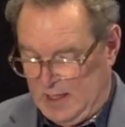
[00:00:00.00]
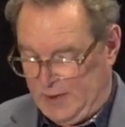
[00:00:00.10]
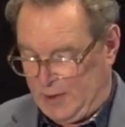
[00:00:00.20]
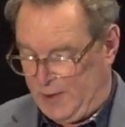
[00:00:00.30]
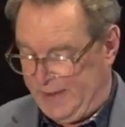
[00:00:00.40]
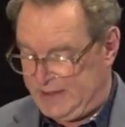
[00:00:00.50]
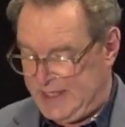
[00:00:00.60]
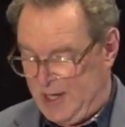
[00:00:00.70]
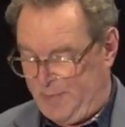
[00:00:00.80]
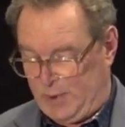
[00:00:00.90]
the current
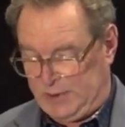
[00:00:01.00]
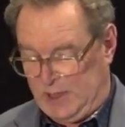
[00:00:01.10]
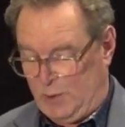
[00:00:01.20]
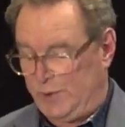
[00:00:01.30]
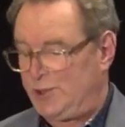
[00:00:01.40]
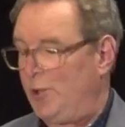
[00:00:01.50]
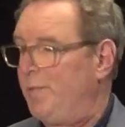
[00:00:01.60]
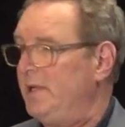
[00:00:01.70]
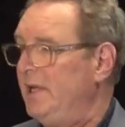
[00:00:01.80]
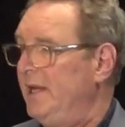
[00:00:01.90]
South Building, which
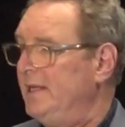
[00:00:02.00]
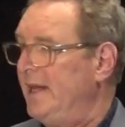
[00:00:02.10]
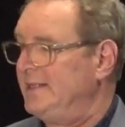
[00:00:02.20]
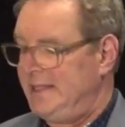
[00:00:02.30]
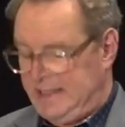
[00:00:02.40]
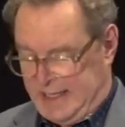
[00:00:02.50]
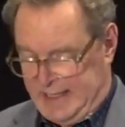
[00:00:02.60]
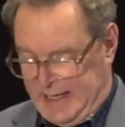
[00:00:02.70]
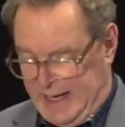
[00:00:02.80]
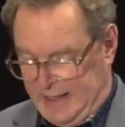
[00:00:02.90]
opened in
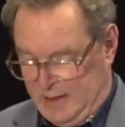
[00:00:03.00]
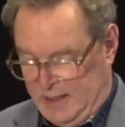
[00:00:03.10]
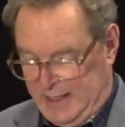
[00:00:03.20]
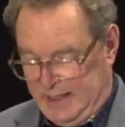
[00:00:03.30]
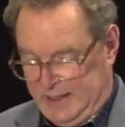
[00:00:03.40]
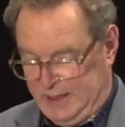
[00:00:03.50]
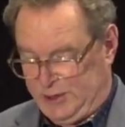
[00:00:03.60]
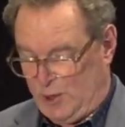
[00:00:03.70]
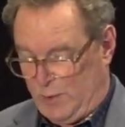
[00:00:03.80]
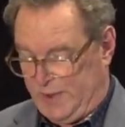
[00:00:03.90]
1998, did
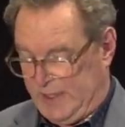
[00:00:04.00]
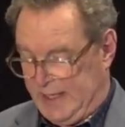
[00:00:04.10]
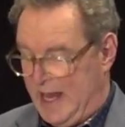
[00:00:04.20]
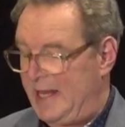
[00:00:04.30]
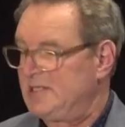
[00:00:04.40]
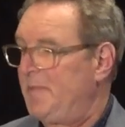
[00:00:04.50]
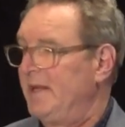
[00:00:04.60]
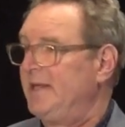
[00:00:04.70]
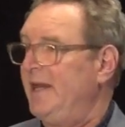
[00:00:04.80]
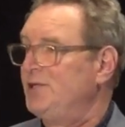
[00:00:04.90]
so with the
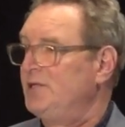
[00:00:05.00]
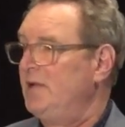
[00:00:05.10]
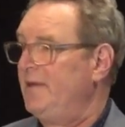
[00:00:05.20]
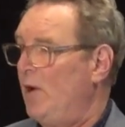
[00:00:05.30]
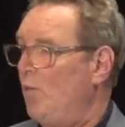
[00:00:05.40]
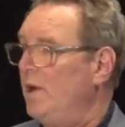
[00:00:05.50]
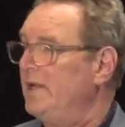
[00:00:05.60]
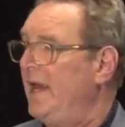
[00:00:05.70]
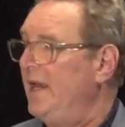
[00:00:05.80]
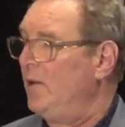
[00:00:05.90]
expectation that one
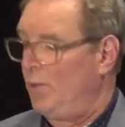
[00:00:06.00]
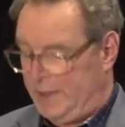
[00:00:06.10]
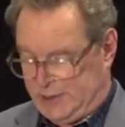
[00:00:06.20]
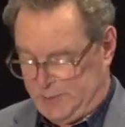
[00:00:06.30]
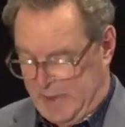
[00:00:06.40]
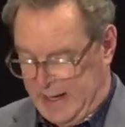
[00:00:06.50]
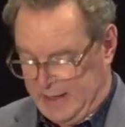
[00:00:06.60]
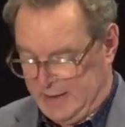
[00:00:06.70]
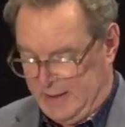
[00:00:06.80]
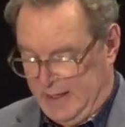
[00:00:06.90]
day it would
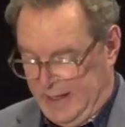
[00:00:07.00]
expand.